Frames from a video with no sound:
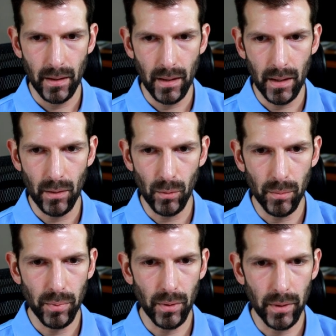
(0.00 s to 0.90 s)
and it will
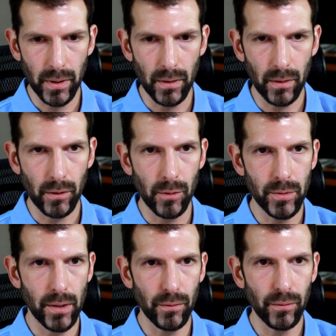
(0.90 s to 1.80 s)
pull your Chrome
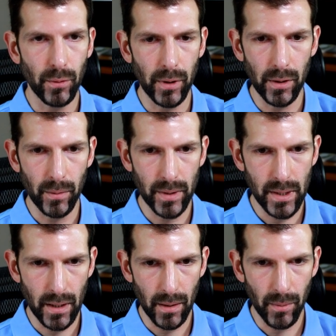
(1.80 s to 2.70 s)
driver for you and
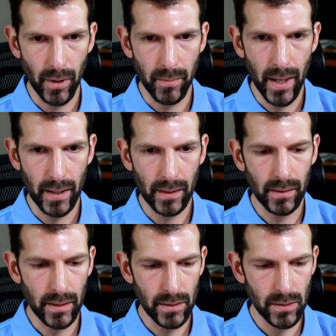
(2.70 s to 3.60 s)
set it up
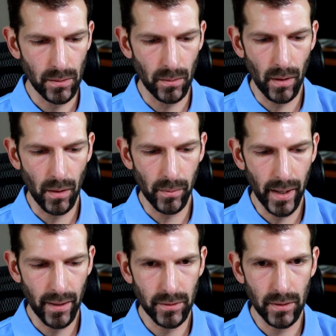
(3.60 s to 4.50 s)
automatically. So all we
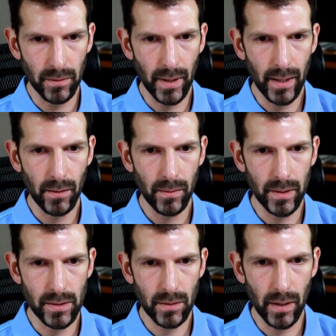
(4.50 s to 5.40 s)
have to do now
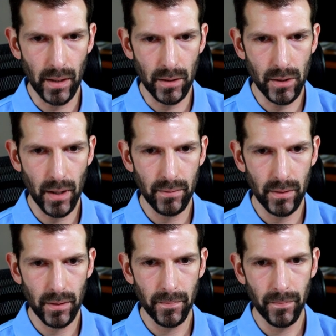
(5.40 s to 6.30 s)
is create our
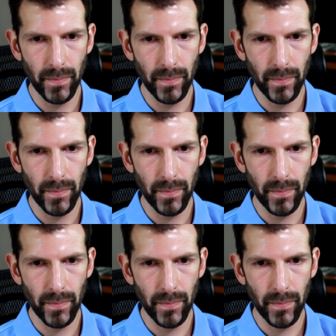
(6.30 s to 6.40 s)
driver